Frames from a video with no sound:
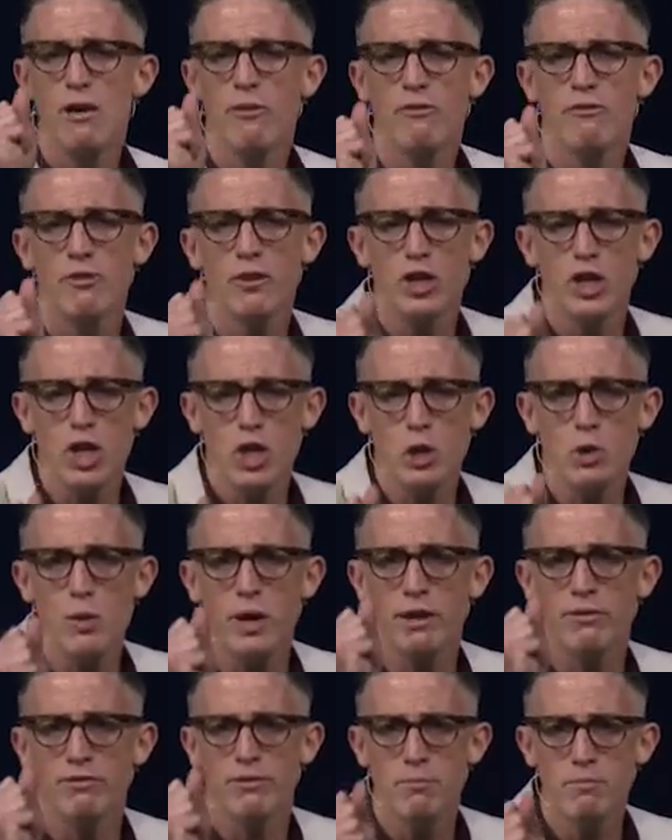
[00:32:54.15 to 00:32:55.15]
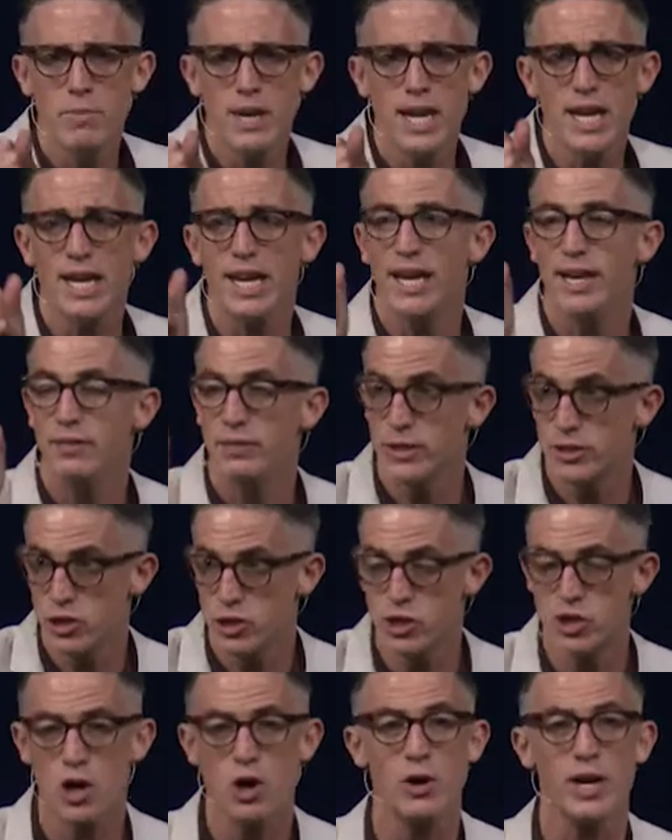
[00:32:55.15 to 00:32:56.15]
For you and for me in this
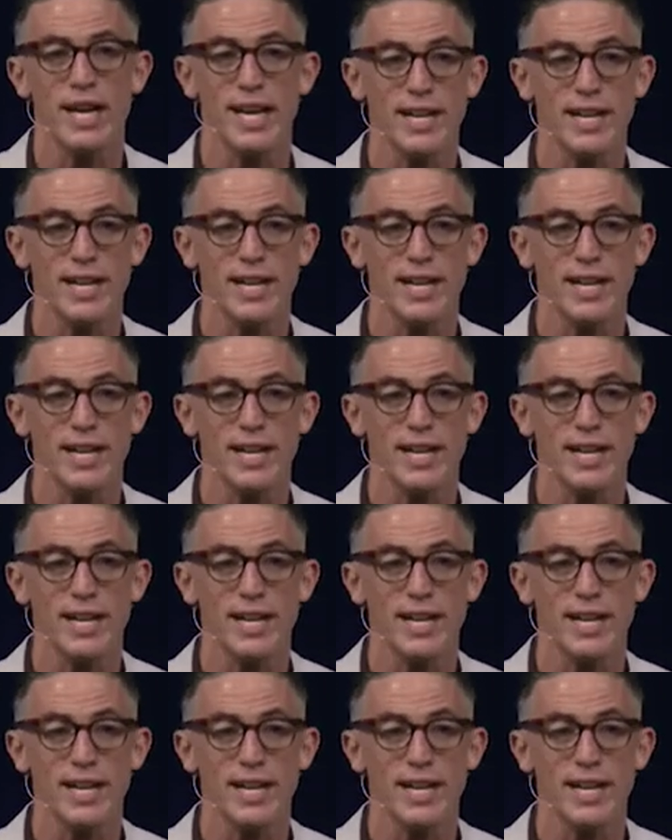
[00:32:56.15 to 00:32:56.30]
journey,